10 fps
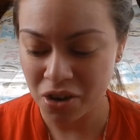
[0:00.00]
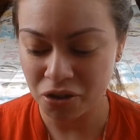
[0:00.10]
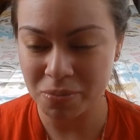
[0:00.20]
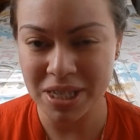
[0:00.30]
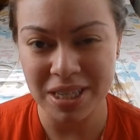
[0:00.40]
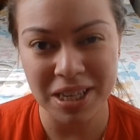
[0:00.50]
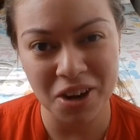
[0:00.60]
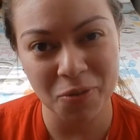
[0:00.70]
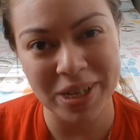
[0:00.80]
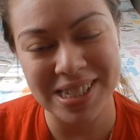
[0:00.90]
from taking
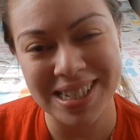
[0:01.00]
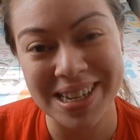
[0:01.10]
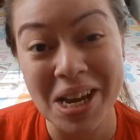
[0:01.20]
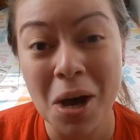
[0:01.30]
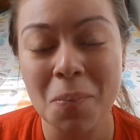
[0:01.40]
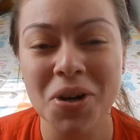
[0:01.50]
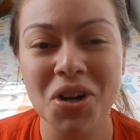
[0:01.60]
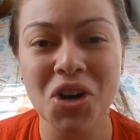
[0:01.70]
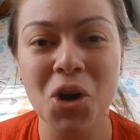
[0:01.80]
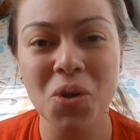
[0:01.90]
care of my skin,
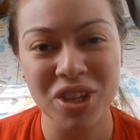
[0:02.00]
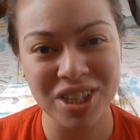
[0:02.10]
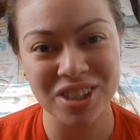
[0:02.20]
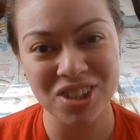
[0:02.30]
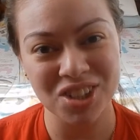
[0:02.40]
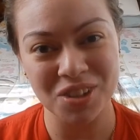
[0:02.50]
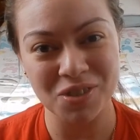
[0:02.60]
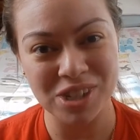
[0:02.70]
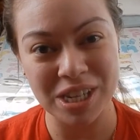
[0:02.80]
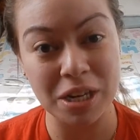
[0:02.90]
but know the condition of
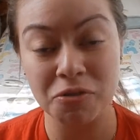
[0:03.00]
your skin.